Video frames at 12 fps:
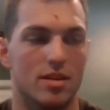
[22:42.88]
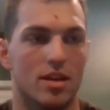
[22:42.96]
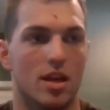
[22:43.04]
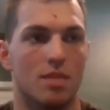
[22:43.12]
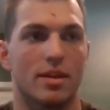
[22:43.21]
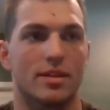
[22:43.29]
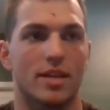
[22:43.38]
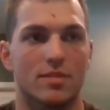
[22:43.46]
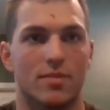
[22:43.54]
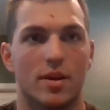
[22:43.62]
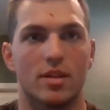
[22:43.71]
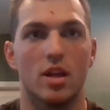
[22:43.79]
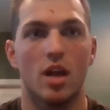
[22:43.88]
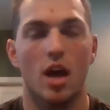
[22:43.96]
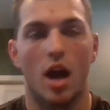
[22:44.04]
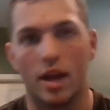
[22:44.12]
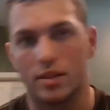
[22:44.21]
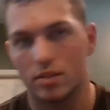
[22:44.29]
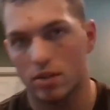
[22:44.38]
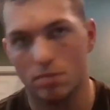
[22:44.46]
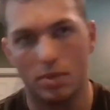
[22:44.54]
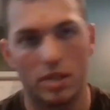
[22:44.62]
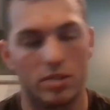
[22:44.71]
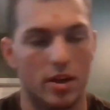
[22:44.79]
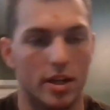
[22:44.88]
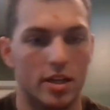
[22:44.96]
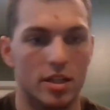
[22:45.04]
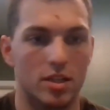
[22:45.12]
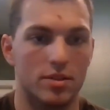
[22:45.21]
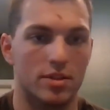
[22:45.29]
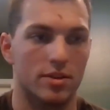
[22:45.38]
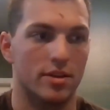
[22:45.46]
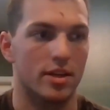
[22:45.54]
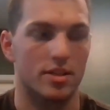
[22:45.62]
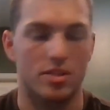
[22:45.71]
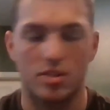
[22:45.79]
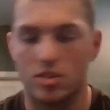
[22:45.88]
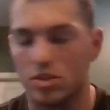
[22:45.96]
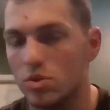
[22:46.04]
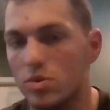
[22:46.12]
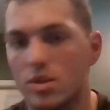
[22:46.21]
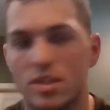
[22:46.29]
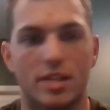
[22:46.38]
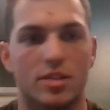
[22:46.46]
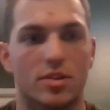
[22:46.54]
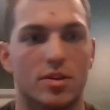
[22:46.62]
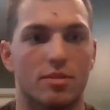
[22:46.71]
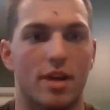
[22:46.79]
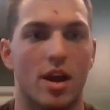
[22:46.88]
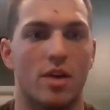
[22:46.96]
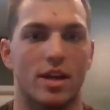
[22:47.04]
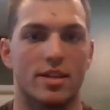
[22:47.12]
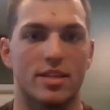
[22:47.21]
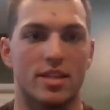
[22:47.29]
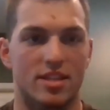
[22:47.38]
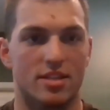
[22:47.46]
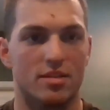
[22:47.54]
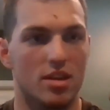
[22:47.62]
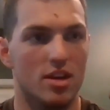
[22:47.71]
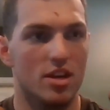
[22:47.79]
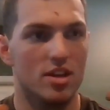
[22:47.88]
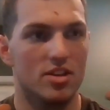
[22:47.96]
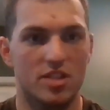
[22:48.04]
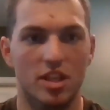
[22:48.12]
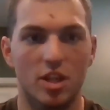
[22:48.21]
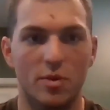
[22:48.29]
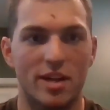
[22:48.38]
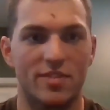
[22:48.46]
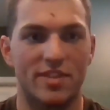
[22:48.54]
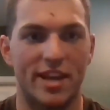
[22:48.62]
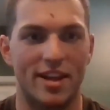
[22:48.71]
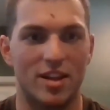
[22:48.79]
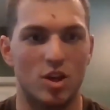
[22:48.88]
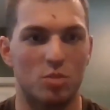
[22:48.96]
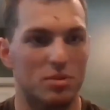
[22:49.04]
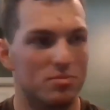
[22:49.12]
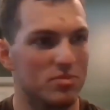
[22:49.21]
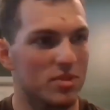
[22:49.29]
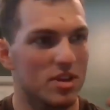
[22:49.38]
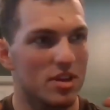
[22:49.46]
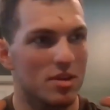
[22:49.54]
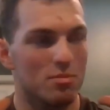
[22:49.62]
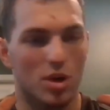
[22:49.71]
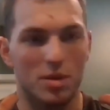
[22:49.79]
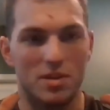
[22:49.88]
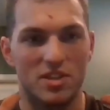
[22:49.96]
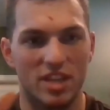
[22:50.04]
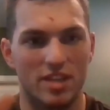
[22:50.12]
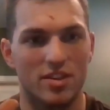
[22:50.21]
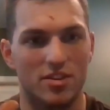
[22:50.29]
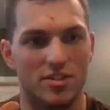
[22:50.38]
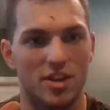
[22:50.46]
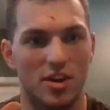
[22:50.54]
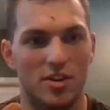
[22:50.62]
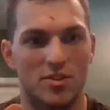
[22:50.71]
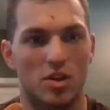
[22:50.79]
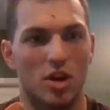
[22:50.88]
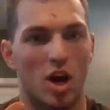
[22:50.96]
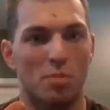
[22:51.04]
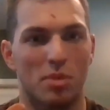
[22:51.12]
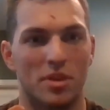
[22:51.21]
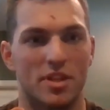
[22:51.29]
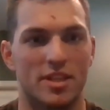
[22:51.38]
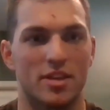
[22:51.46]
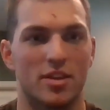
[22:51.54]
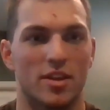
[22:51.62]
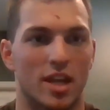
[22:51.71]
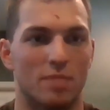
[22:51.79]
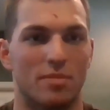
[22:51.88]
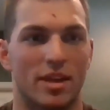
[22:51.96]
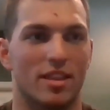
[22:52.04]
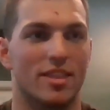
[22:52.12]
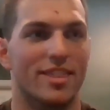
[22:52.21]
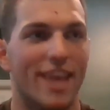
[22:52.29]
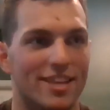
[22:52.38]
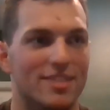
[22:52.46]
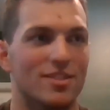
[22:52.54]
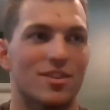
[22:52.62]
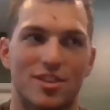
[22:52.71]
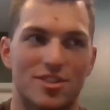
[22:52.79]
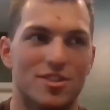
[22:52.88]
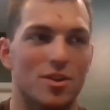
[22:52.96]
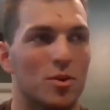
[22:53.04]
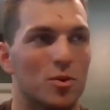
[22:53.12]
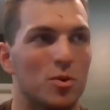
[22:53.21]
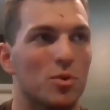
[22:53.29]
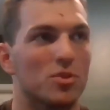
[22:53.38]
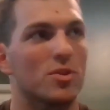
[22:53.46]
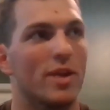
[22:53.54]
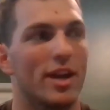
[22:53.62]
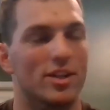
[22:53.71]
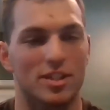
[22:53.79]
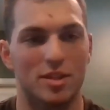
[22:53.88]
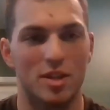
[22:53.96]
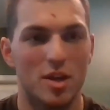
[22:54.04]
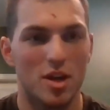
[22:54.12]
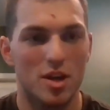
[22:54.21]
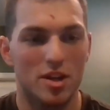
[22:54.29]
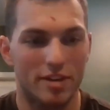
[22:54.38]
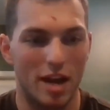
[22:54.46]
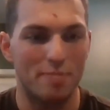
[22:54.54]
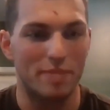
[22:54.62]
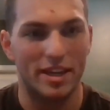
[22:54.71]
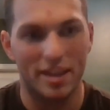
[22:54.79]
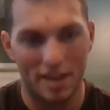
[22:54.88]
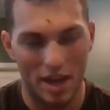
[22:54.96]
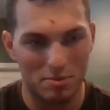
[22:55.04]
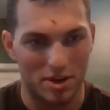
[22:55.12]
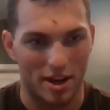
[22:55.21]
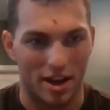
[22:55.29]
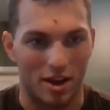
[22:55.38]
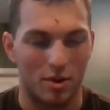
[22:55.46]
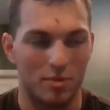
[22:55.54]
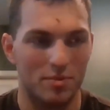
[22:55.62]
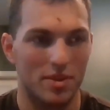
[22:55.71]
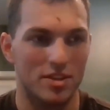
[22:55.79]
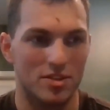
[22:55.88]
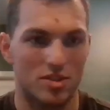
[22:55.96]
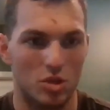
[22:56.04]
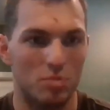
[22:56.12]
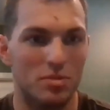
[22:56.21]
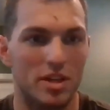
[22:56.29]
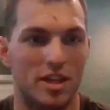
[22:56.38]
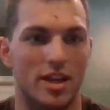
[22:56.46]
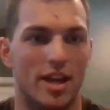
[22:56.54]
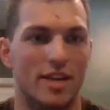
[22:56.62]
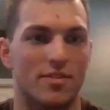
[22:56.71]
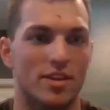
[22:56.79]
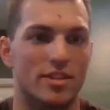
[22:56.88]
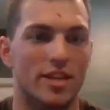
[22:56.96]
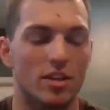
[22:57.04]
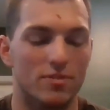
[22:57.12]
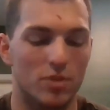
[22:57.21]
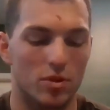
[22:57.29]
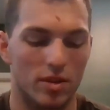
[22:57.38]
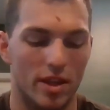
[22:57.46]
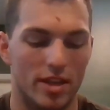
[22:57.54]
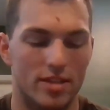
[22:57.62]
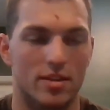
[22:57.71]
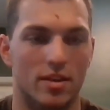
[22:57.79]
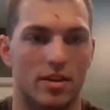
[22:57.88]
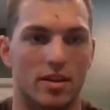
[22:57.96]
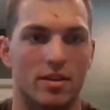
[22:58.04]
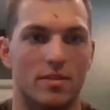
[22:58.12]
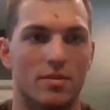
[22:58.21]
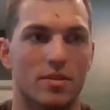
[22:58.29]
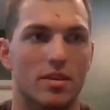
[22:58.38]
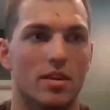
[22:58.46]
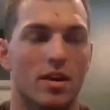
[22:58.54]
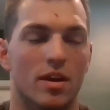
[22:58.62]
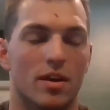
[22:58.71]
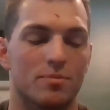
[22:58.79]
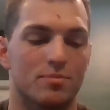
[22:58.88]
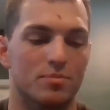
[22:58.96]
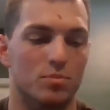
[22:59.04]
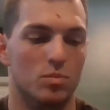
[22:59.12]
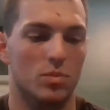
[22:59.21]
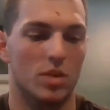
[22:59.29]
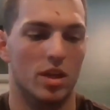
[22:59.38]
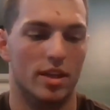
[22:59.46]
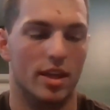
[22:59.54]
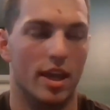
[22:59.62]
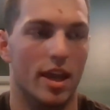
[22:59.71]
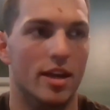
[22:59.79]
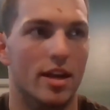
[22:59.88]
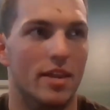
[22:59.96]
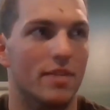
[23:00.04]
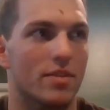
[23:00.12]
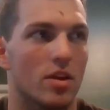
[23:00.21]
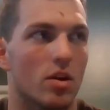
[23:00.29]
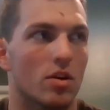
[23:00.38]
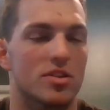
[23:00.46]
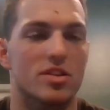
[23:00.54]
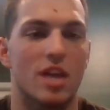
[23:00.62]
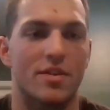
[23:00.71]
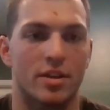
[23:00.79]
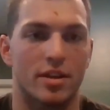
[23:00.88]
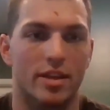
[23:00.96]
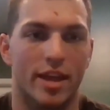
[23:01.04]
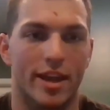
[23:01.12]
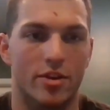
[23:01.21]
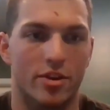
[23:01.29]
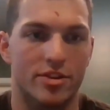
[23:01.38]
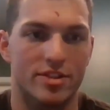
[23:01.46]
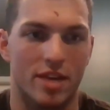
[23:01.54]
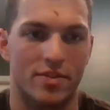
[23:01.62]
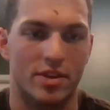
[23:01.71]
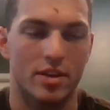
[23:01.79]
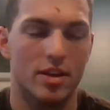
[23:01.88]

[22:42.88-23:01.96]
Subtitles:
I'm like, that's fine. I turn my truck in a U-turn, and as soon as I turn around, I see this silhouette of an antelope, probably 600 yards up on this hill. And I'm like, that looks so cool. So I actually grabbed my camera out and zoomed in. I have a telephoto lens on a Canon, I think it was the Canon R7.